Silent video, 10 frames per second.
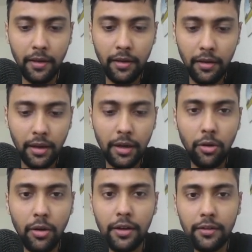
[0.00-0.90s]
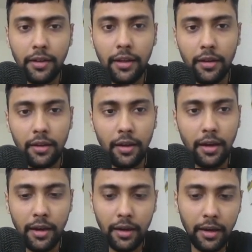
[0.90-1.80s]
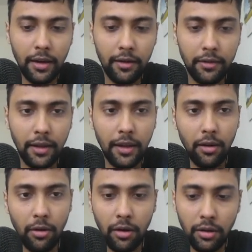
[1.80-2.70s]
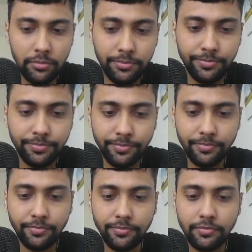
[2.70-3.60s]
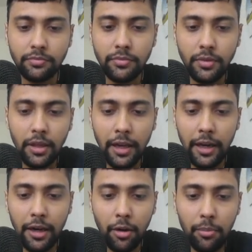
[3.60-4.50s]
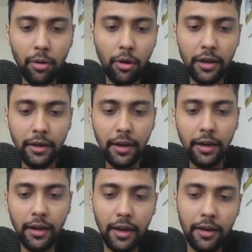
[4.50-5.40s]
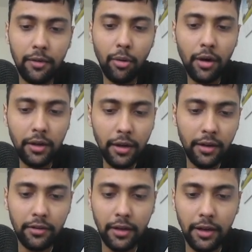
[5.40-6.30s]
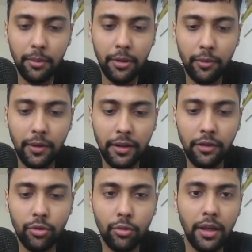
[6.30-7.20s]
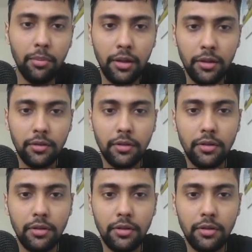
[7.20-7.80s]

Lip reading: I'll call it C. And I'll say on A dot product ID, right? Product ID is the link between these two tables.